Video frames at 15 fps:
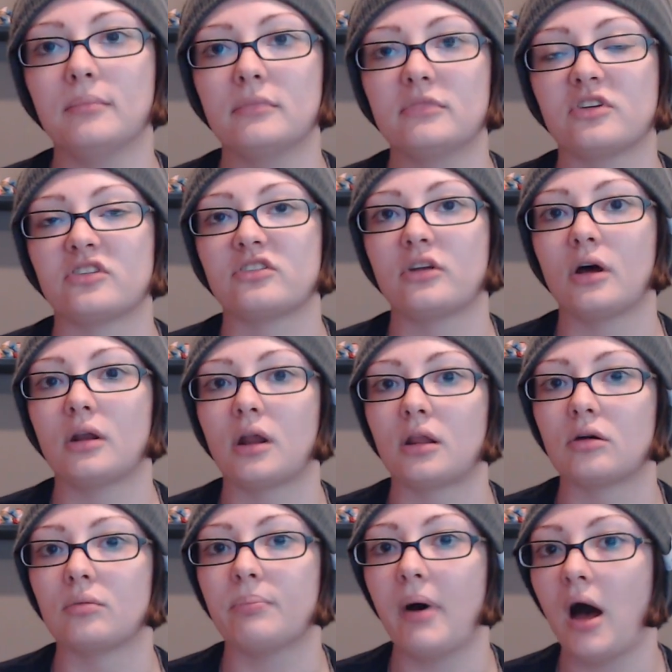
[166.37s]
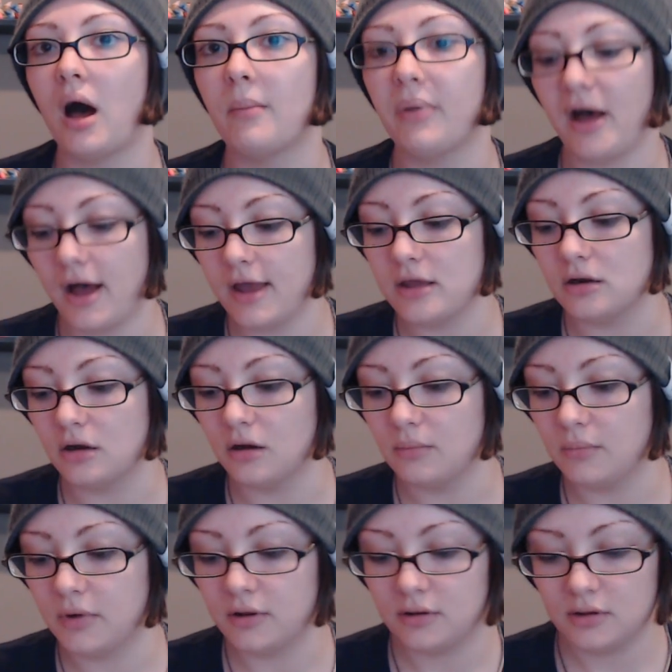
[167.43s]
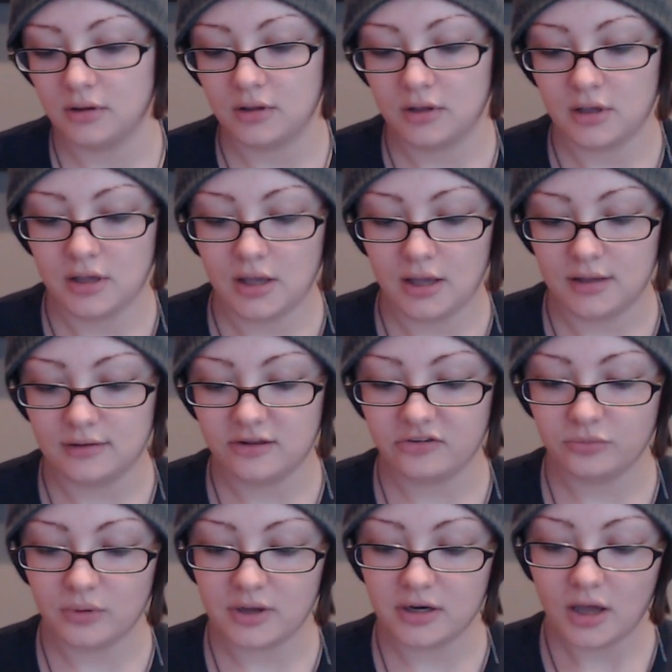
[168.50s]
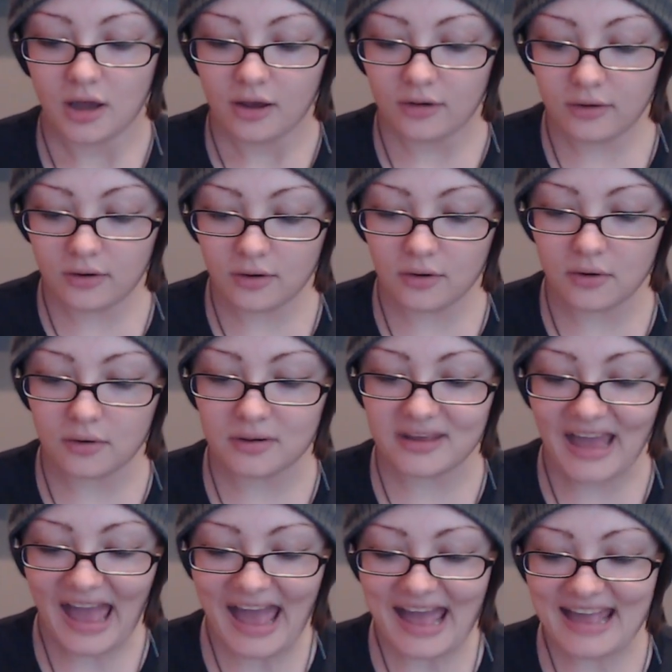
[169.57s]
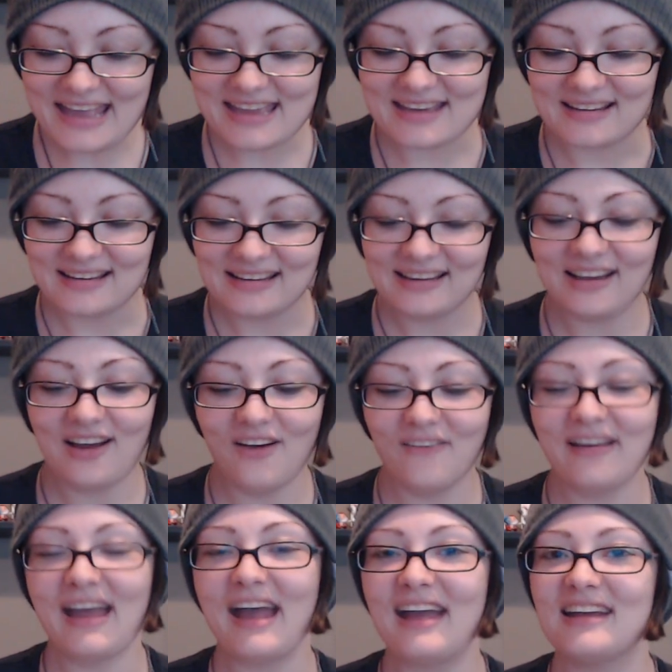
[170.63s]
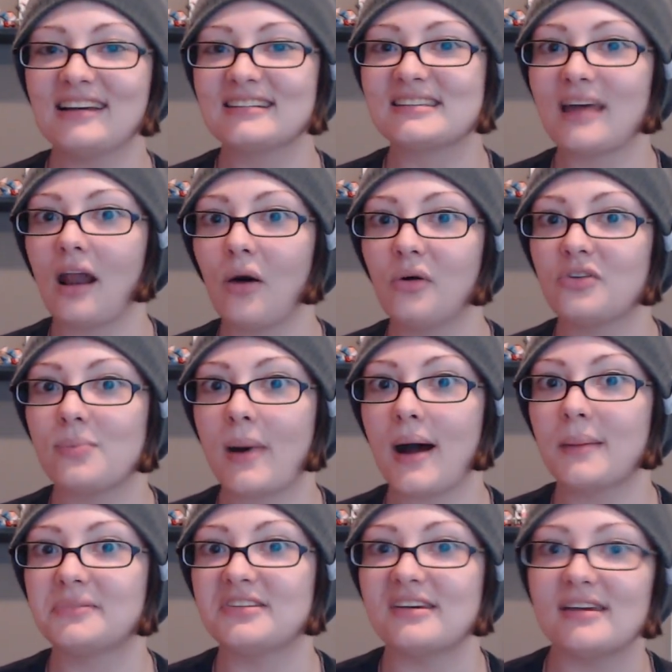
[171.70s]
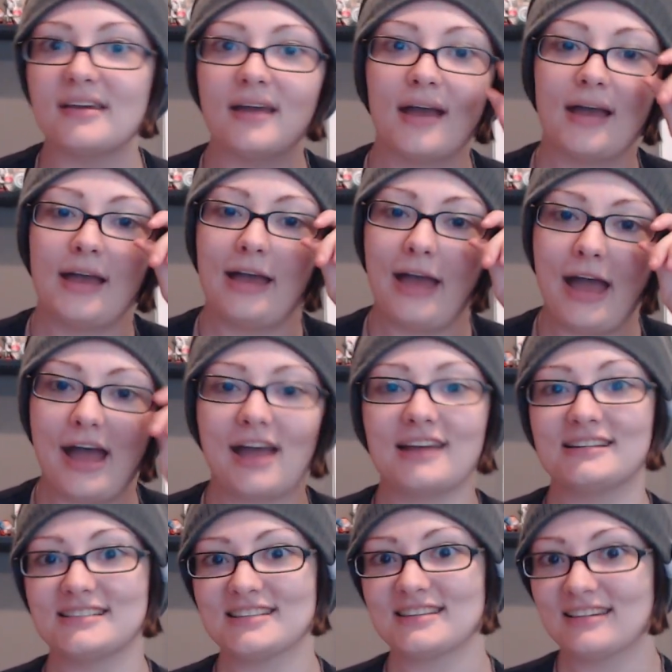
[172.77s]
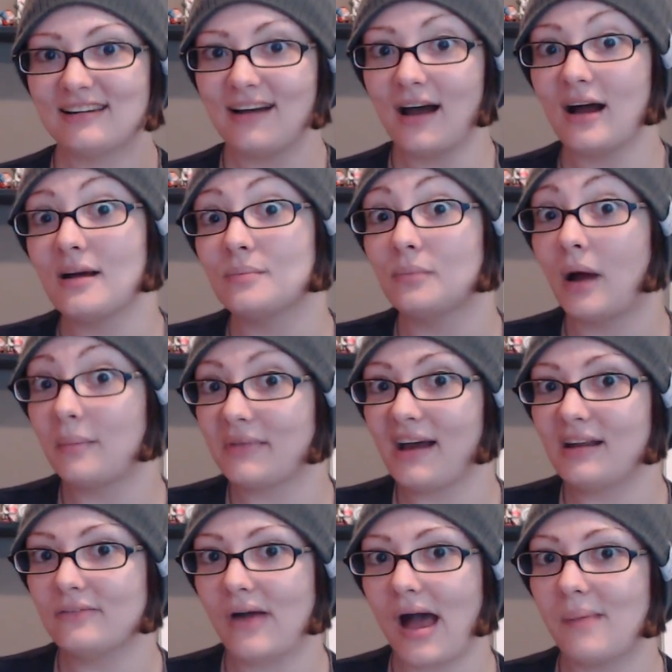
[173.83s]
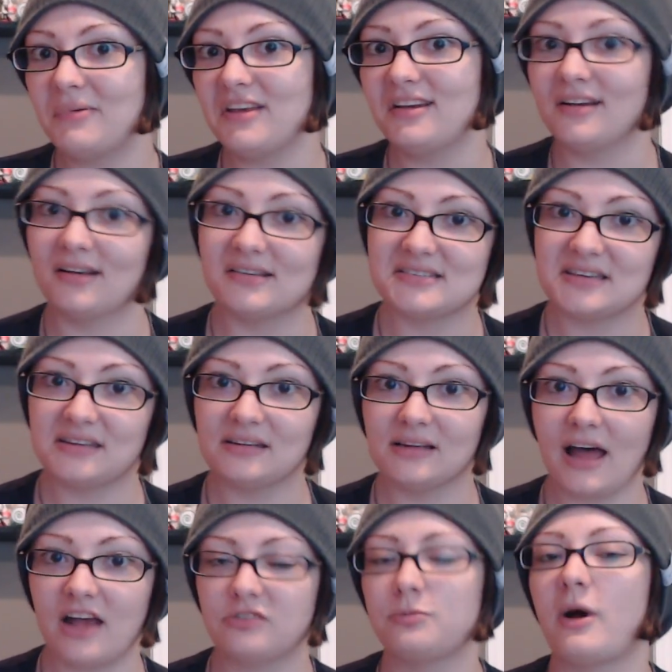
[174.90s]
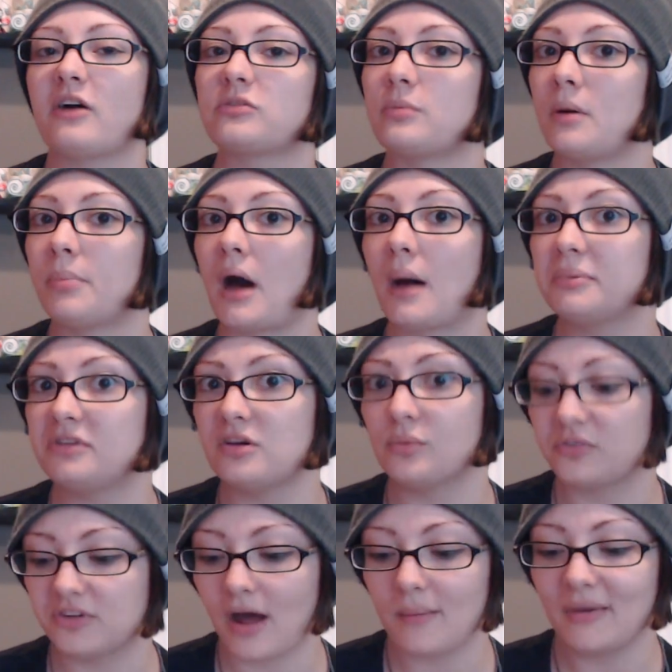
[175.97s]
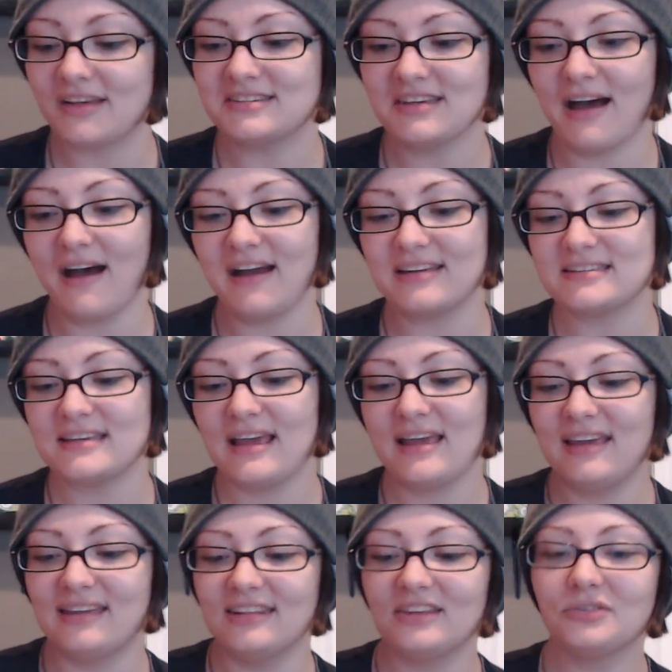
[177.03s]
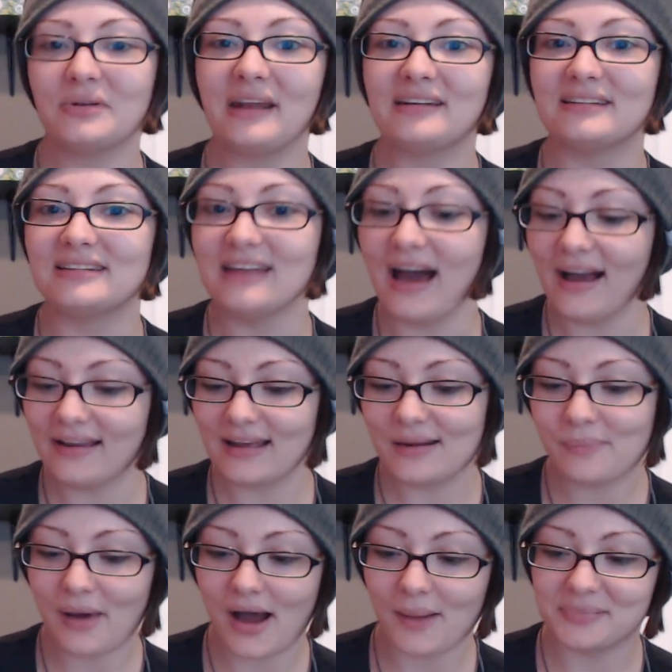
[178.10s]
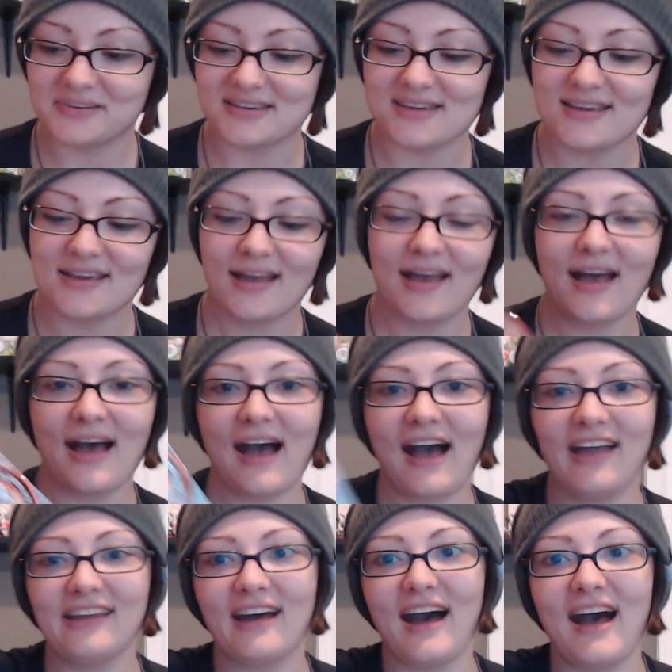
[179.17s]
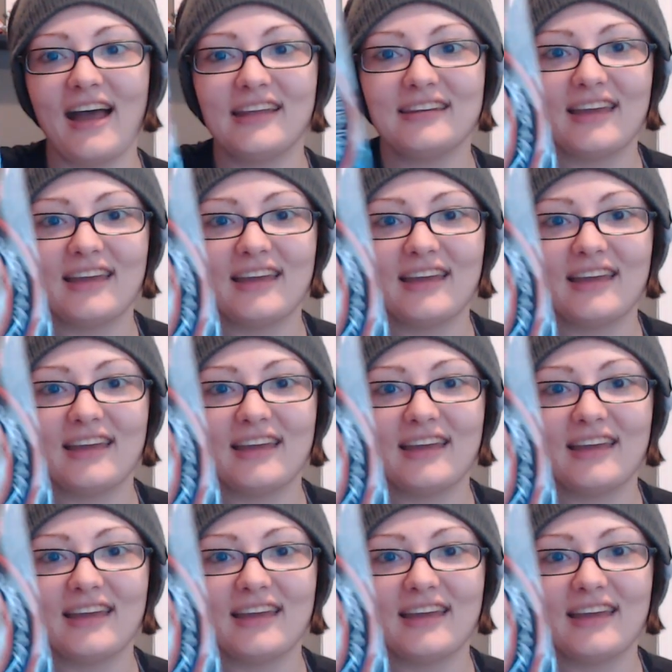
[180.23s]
just another pop item. And this one... Ooh, yay! Okay, it's not always a pop tea, and I'm kind of happy because in the last box my pop tea was not my size. In this one I did not get a pop tea. I got